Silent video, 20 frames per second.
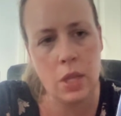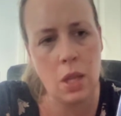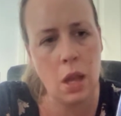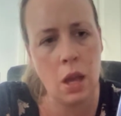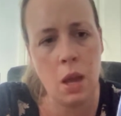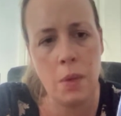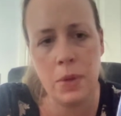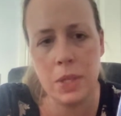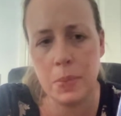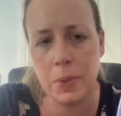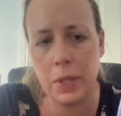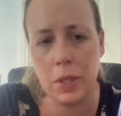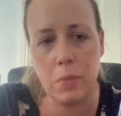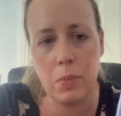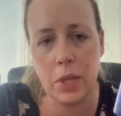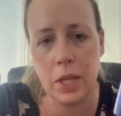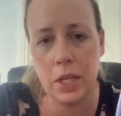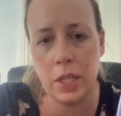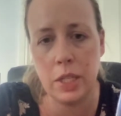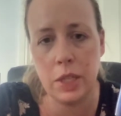It's been
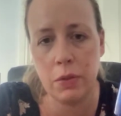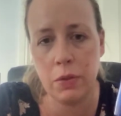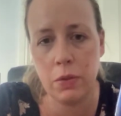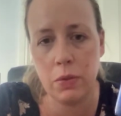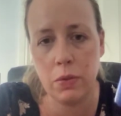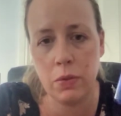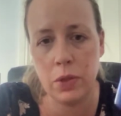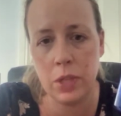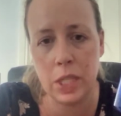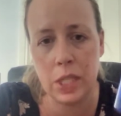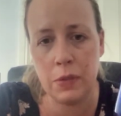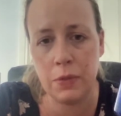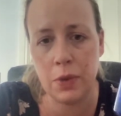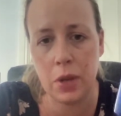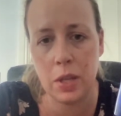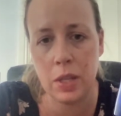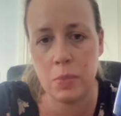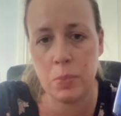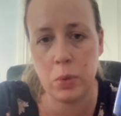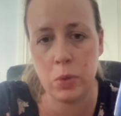completely different for this
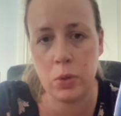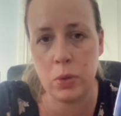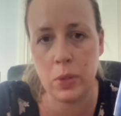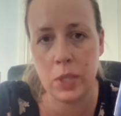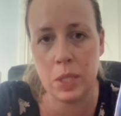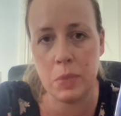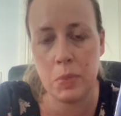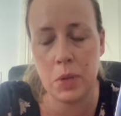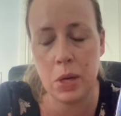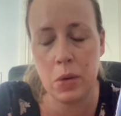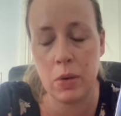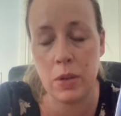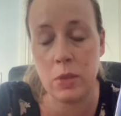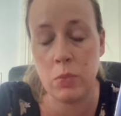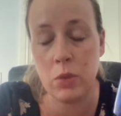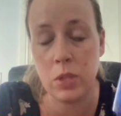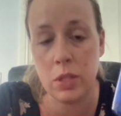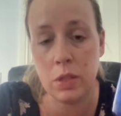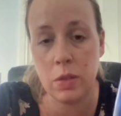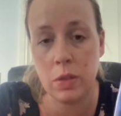first bottle experience,
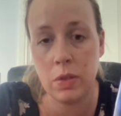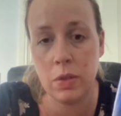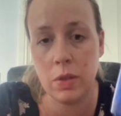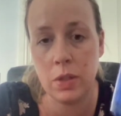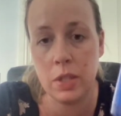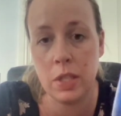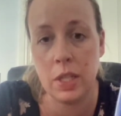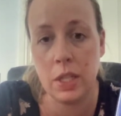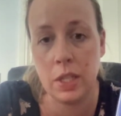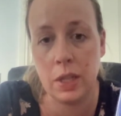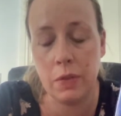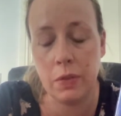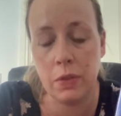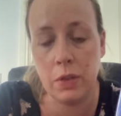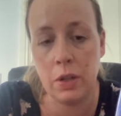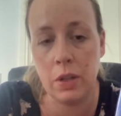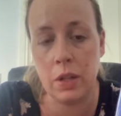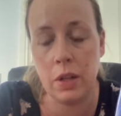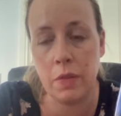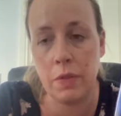which is
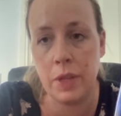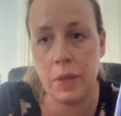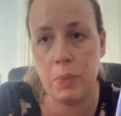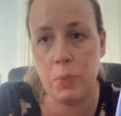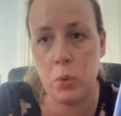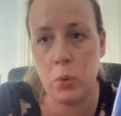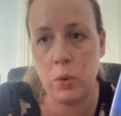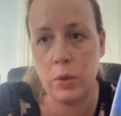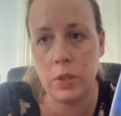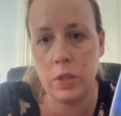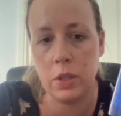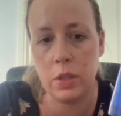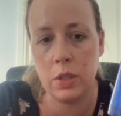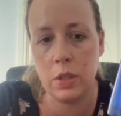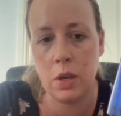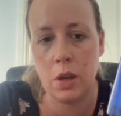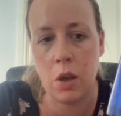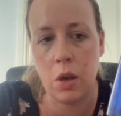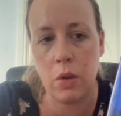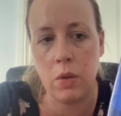significant, I think important
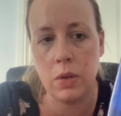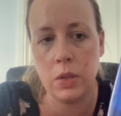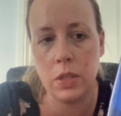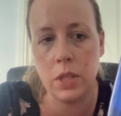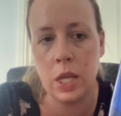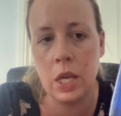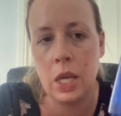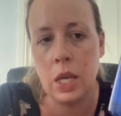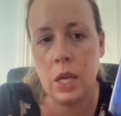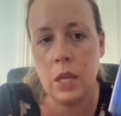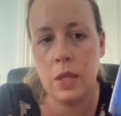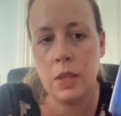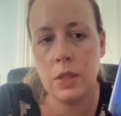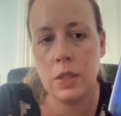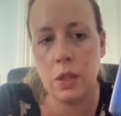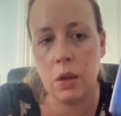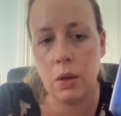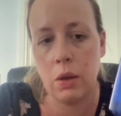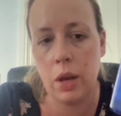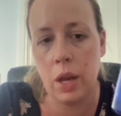to note.
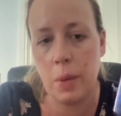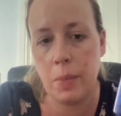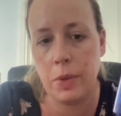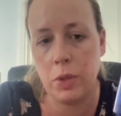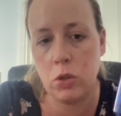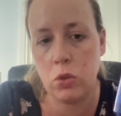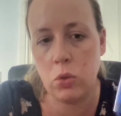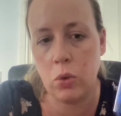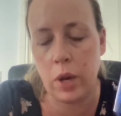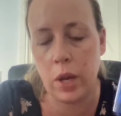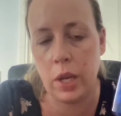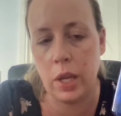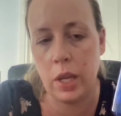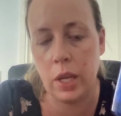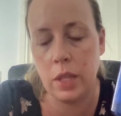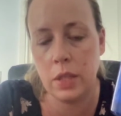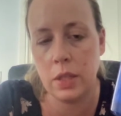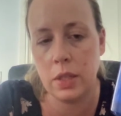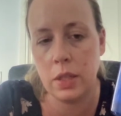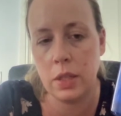So I am enjoying
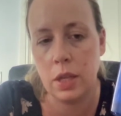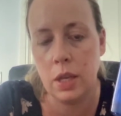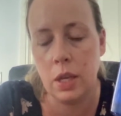it.